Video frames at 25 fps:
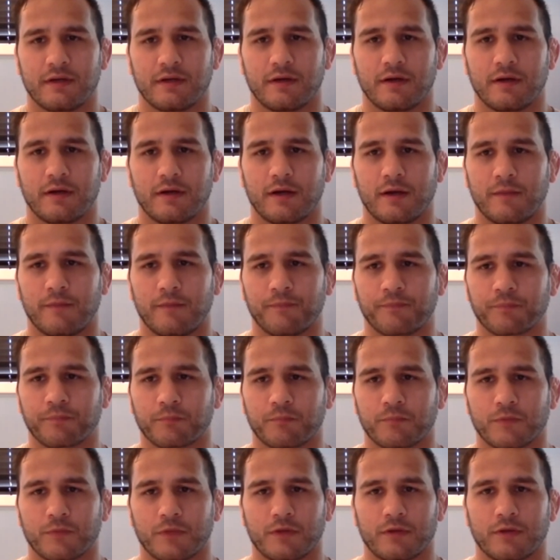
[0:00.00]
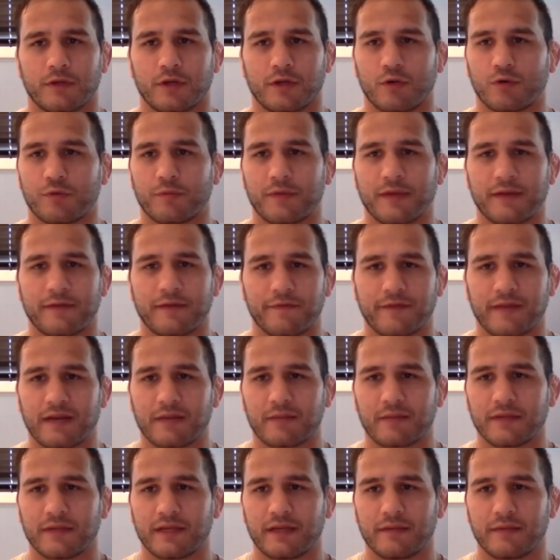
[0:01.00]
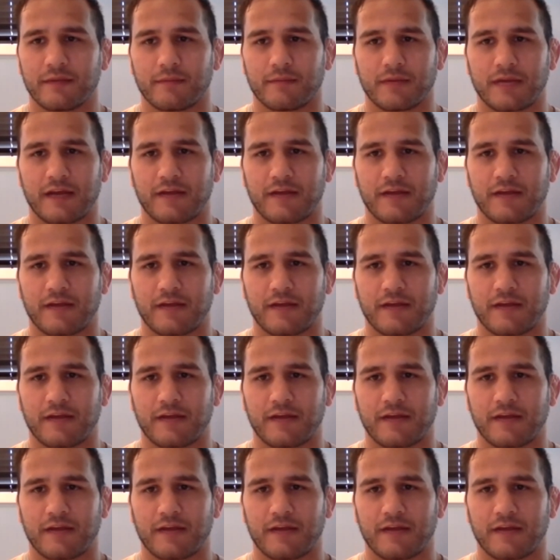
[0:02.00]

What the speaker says: With my family,